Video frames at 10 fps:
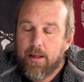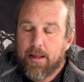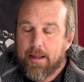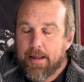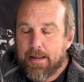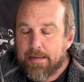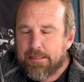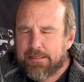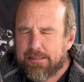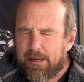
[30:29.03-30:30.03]

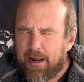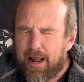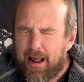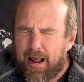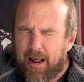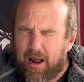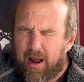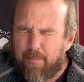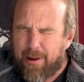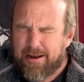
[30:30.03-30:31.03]
is
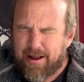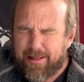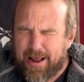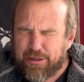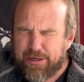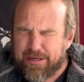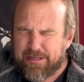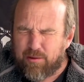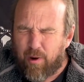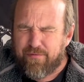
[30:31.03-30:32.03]
Batter Down the
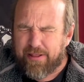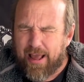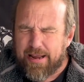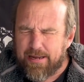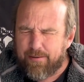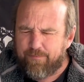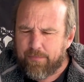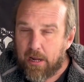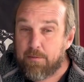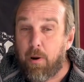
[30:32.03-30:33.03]
Hatches, wait for the hate.
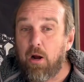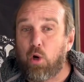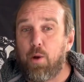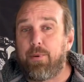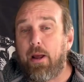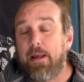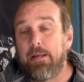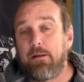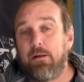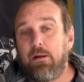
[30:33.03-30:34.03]
It's Punk I P A
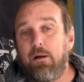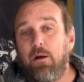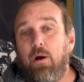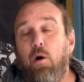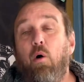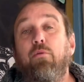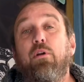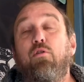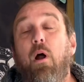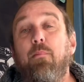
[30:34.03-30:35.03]
on the
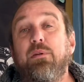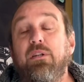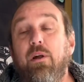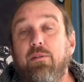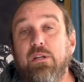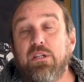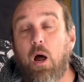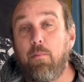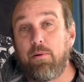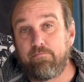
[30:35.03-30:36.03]
Krups, the sub.